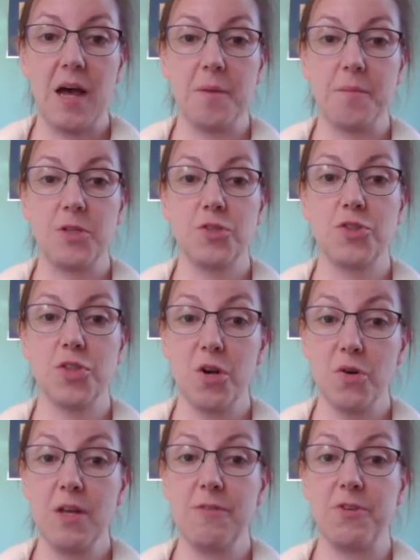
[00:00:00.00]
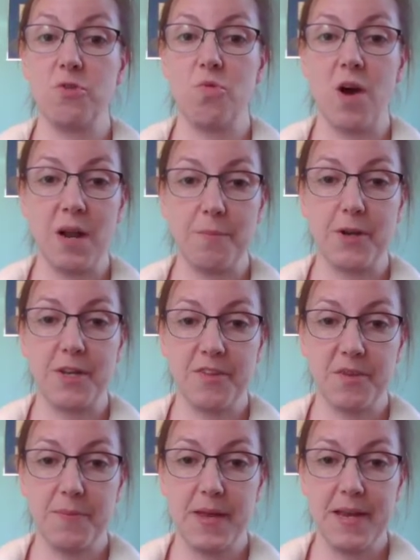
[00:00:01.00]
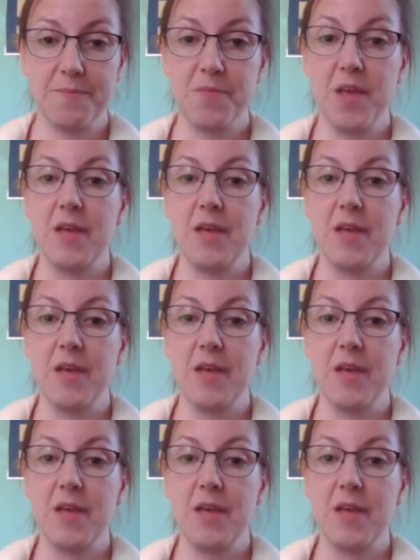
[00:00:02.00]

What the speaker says: So if you want to participate,